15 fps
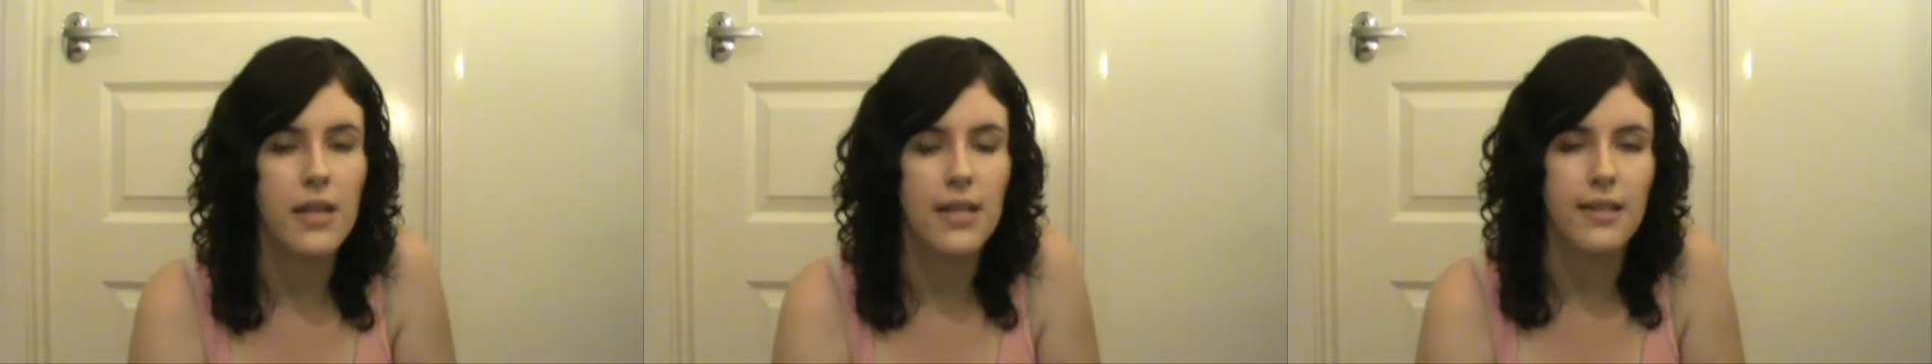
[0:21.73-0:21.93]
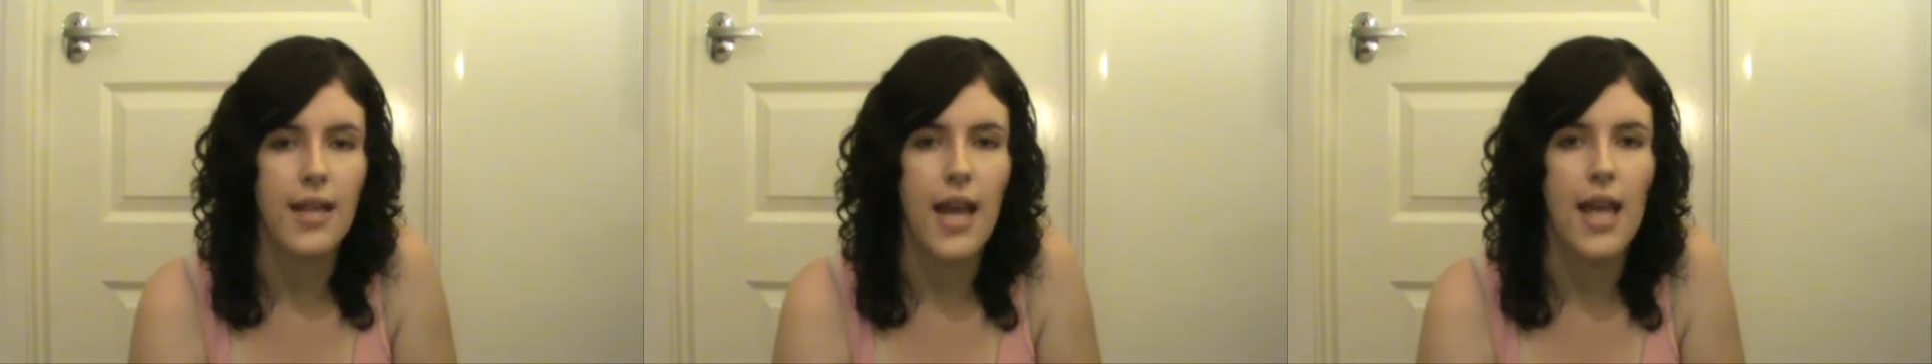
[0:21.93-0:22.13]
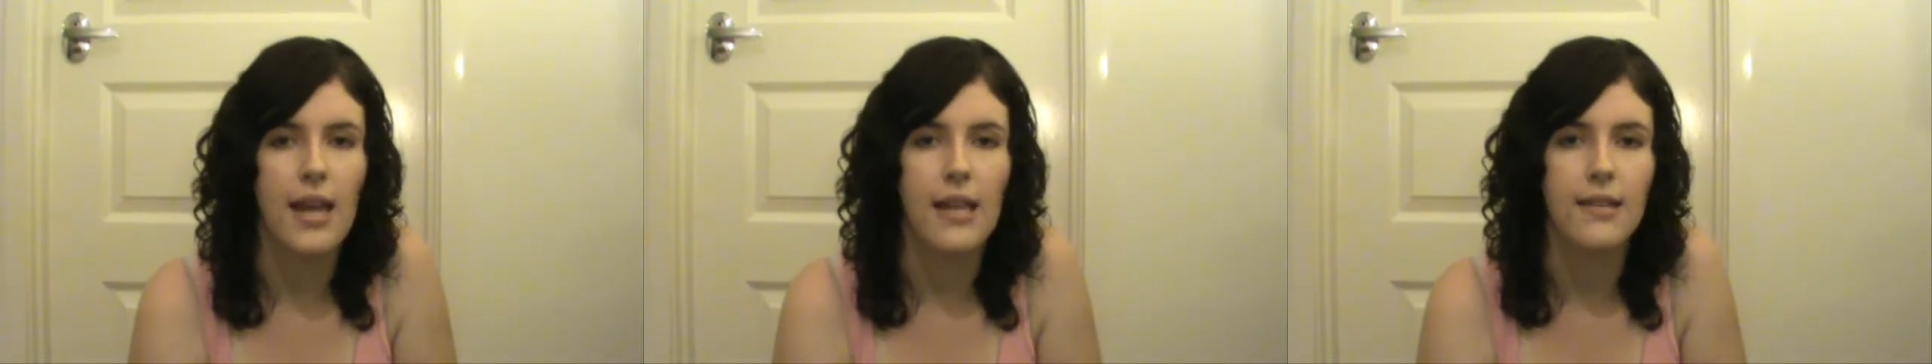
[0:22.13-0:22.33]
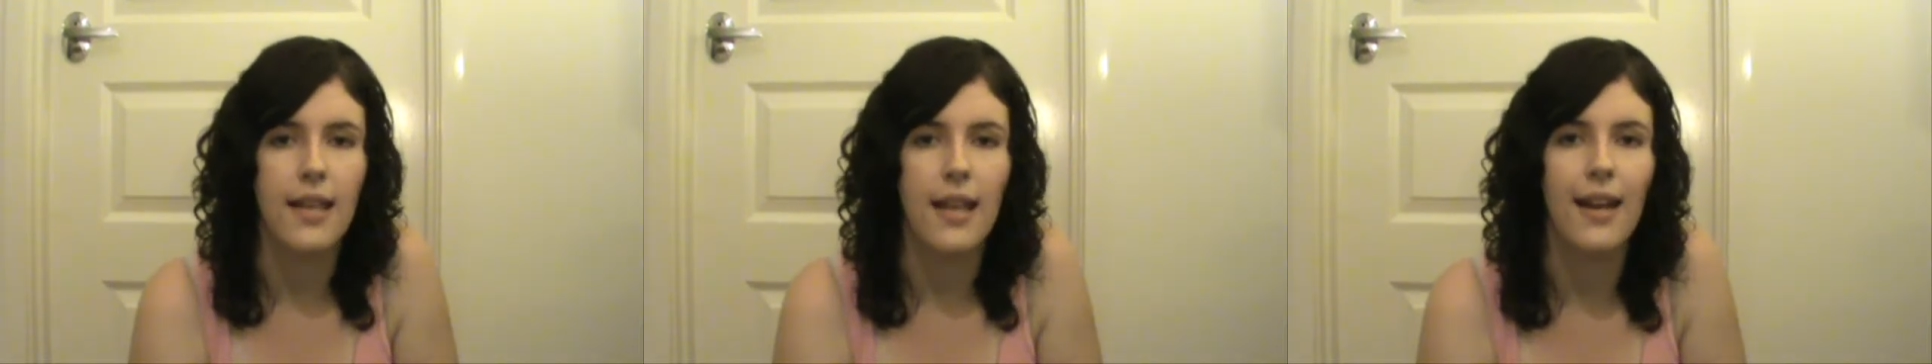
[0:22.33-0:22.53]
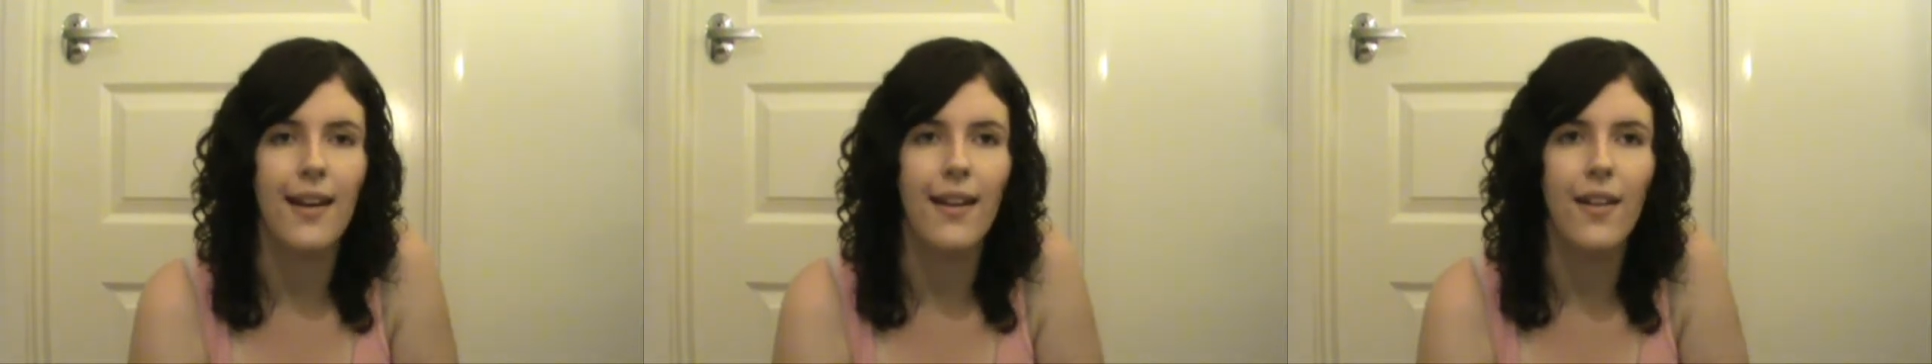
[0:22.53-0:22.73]

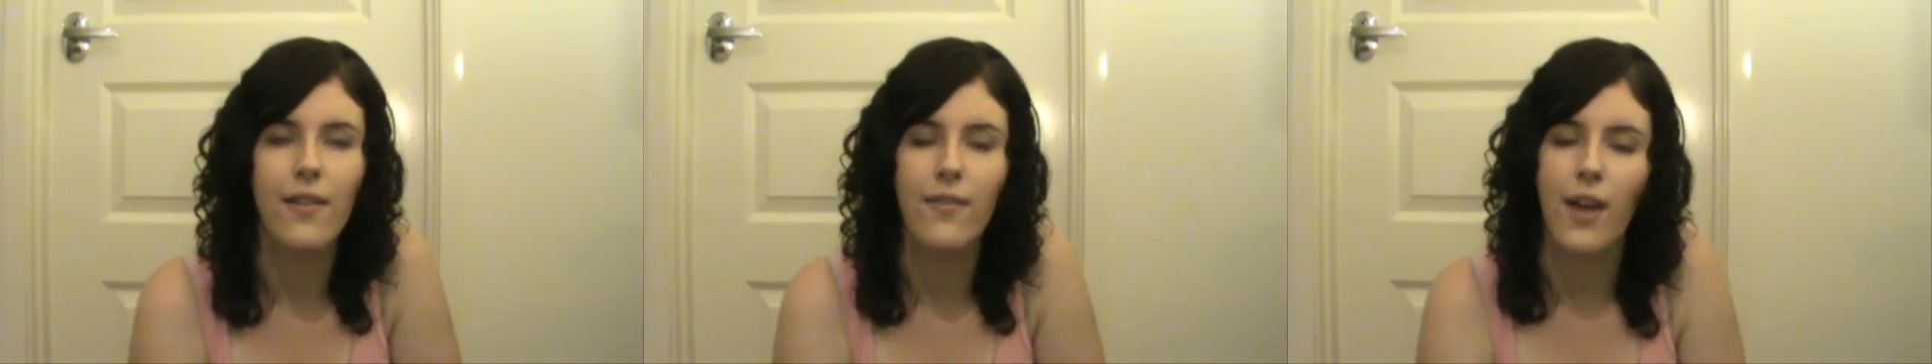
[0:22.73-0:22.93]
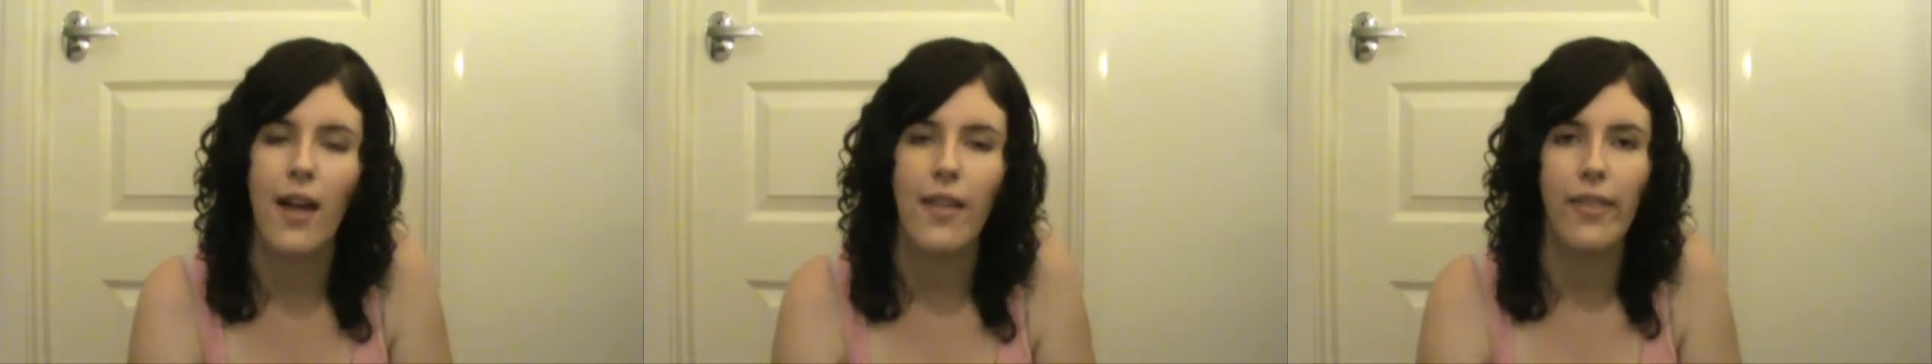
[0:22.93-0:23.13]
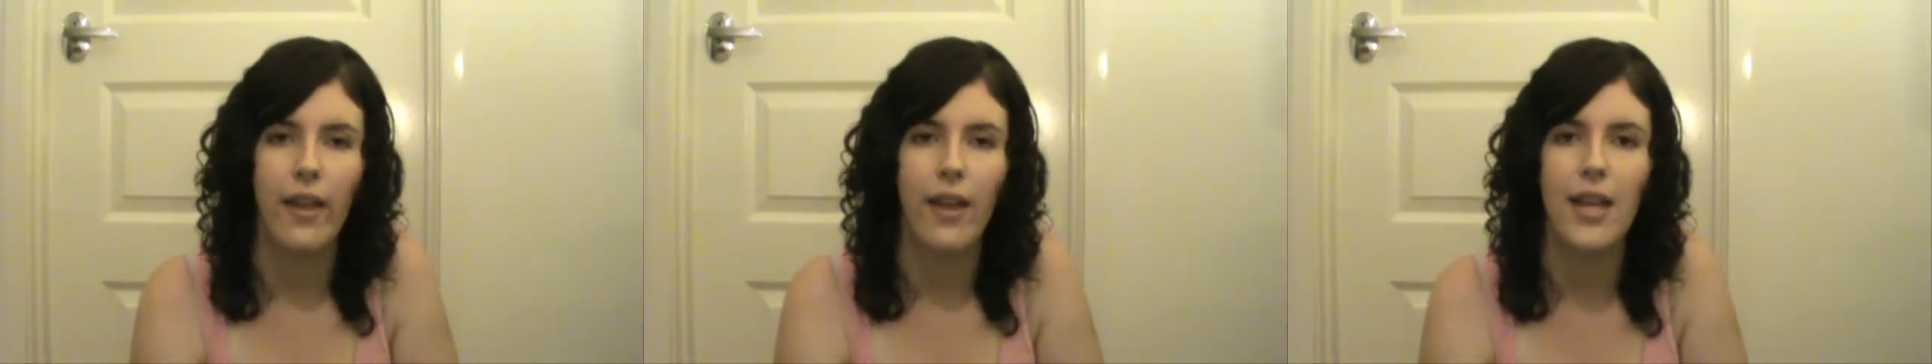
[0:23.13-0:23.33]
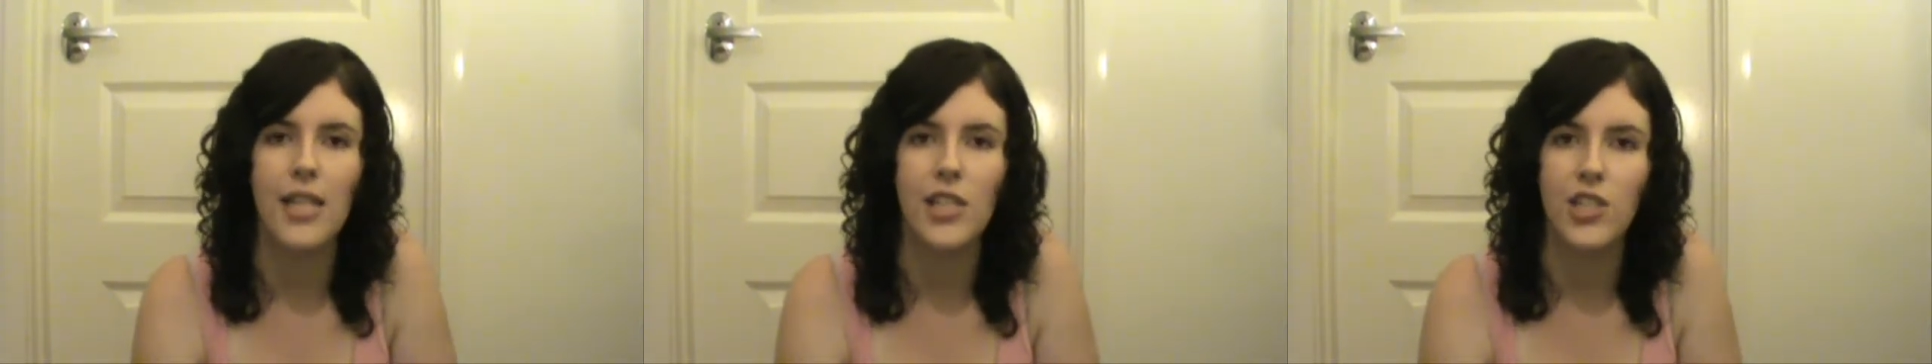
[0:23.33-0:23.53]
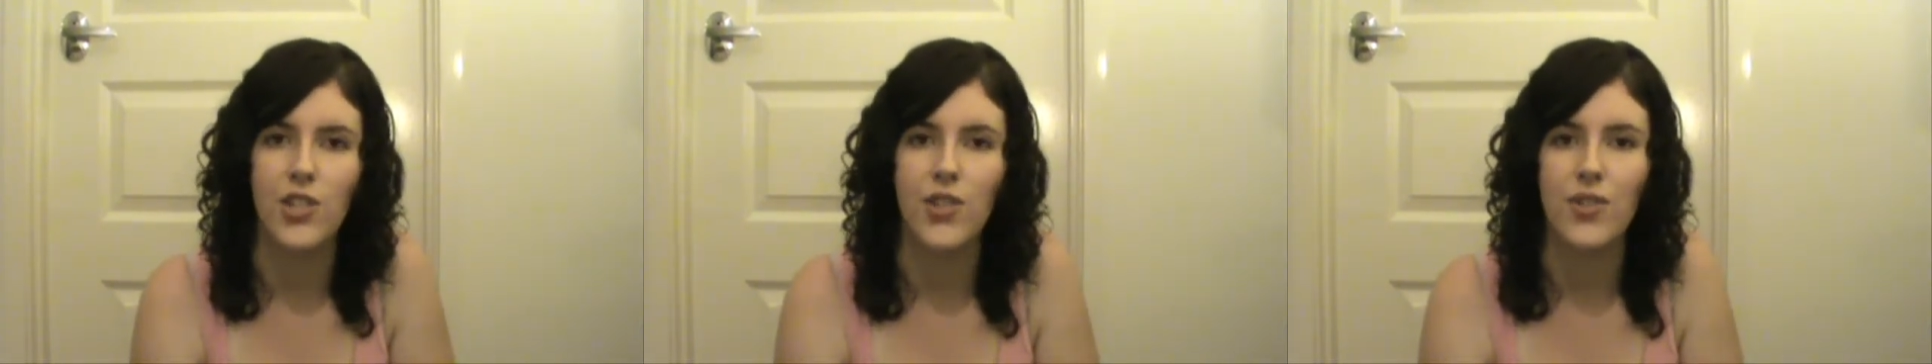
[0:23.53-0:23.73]
mastitis and a lot of other
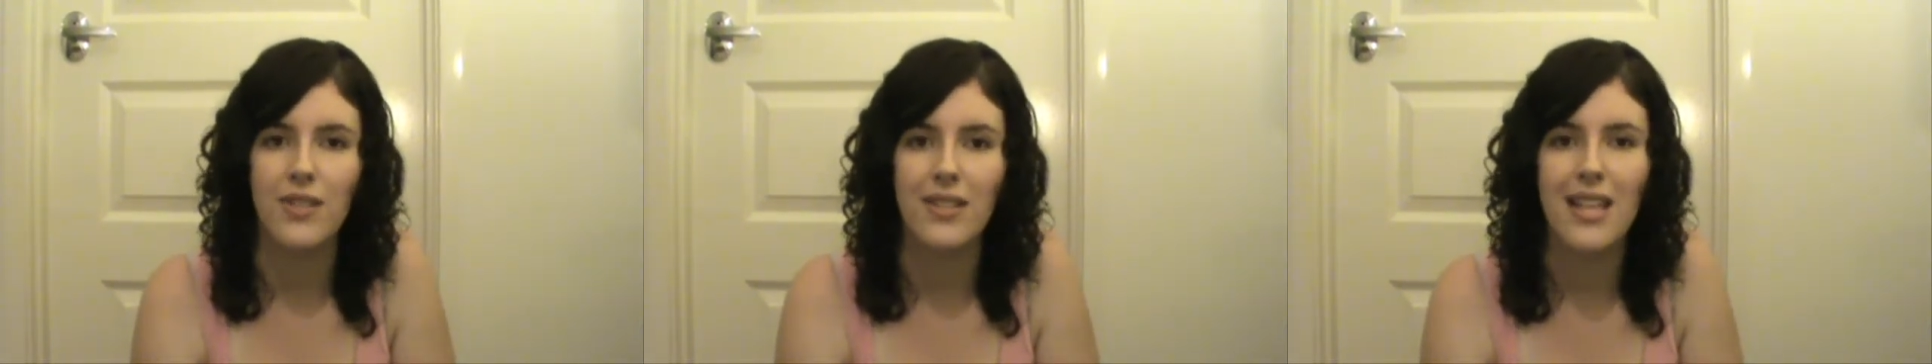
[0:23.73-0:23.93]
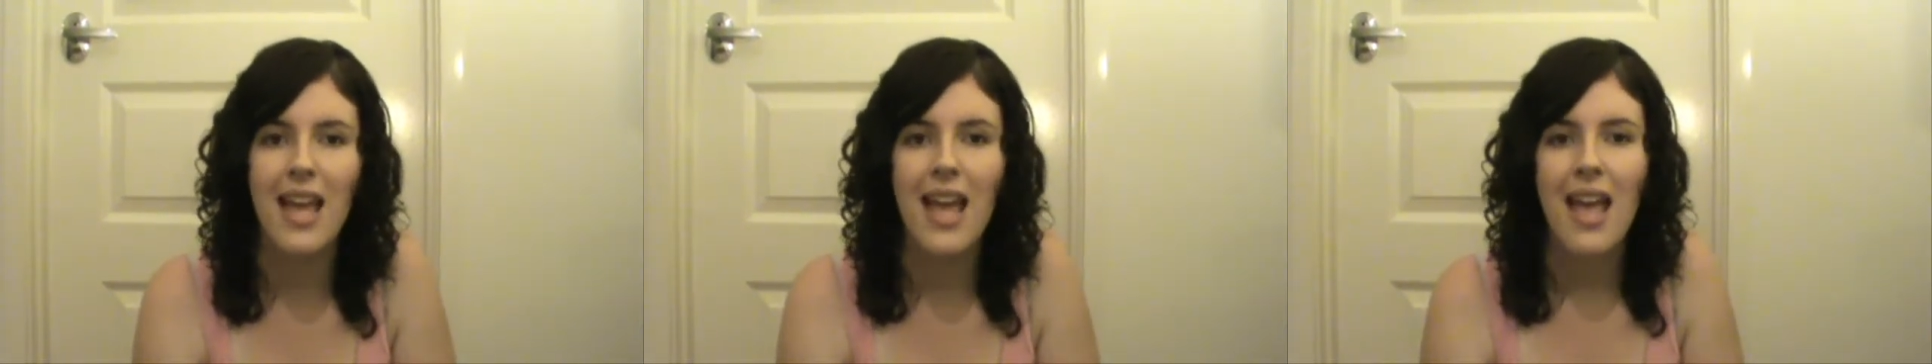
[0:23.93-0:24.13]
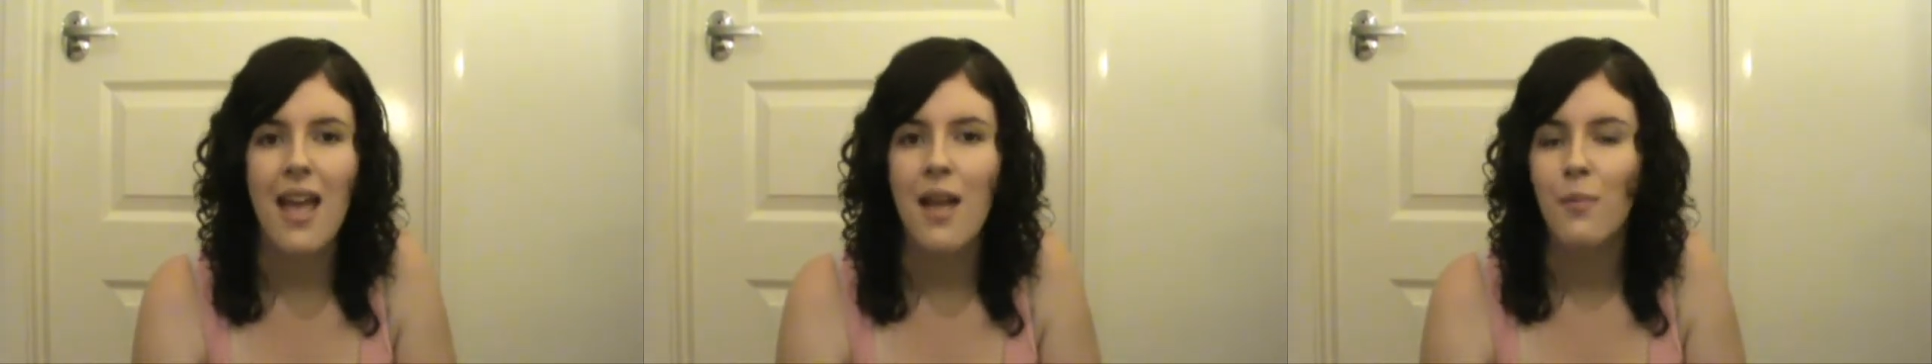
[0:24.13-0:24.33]
issues.